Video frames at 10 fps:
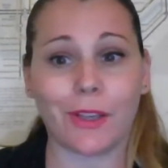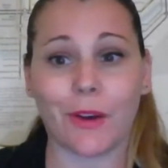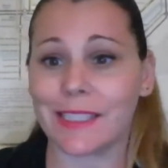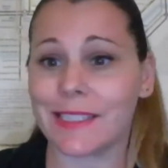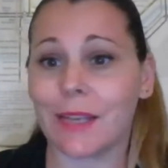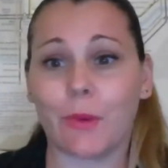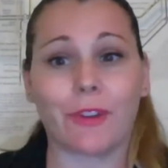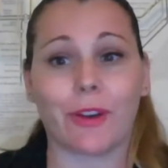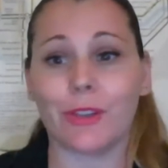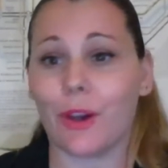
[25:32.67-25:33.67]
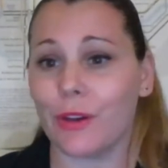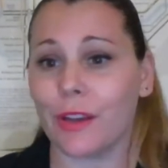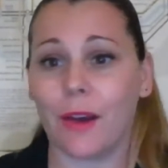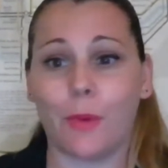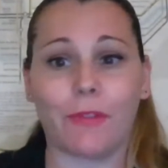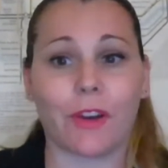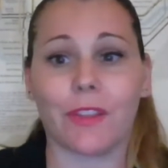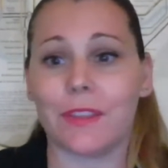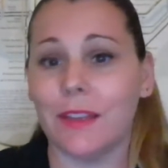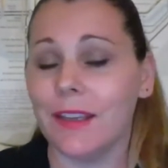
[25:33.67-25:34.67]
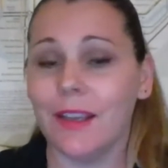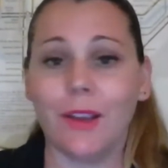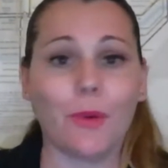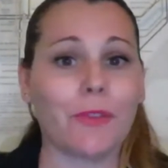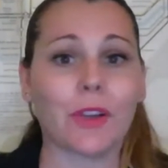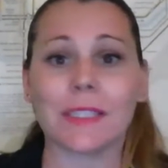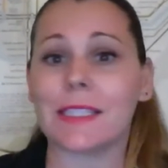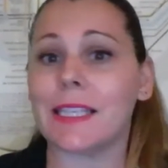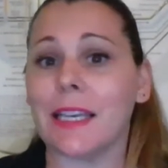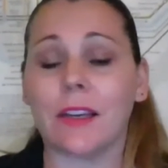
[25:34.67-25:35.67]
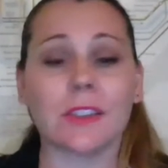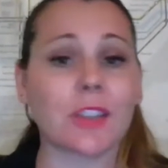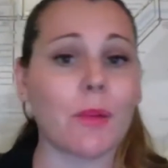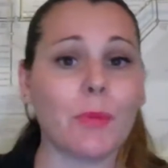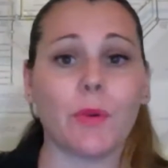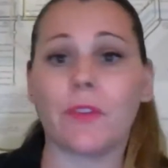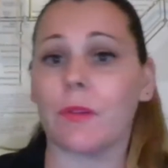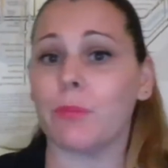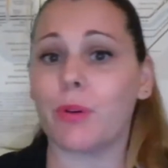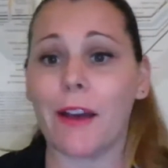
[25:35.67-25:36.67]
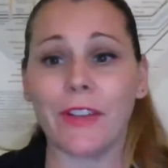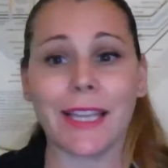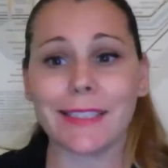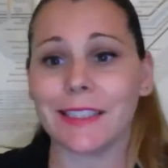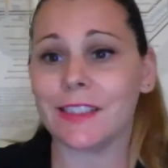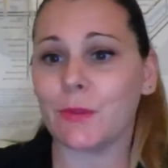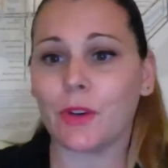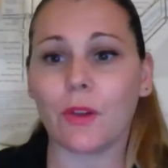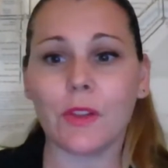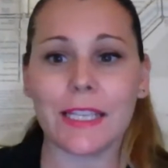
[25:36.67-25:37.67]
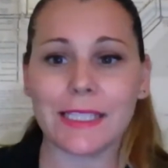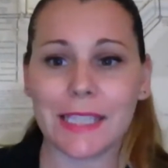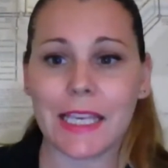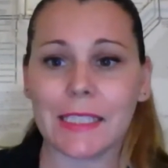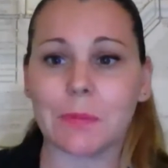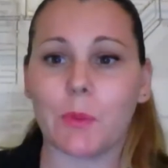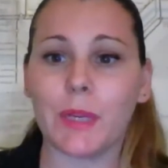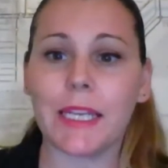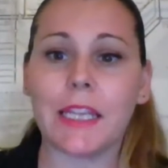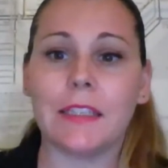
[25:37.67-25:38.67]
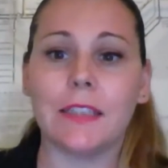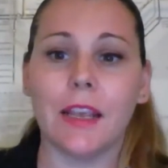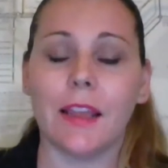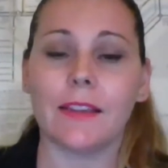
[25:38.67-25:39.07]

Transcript: You know, as I said, we've got yoga, we've got singing ensemble, we've got private lessons, we've got all these things, but we need